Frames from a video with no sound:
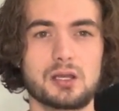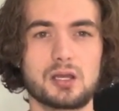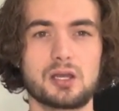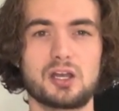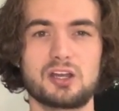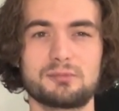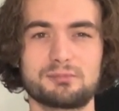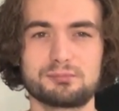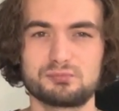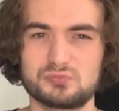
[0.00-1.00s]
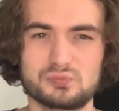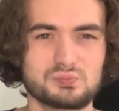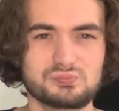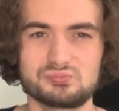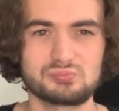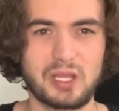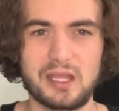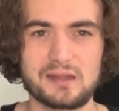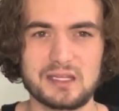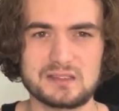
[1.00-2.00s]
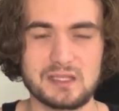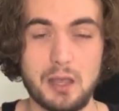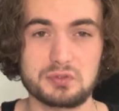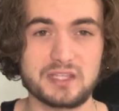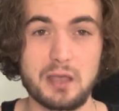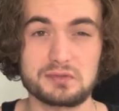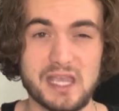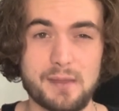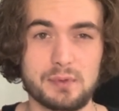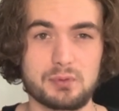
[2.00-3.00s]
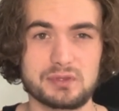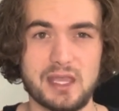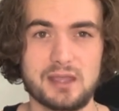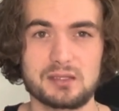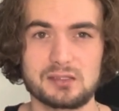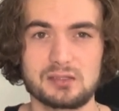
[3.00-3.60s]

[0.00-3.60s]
And I was happy with that.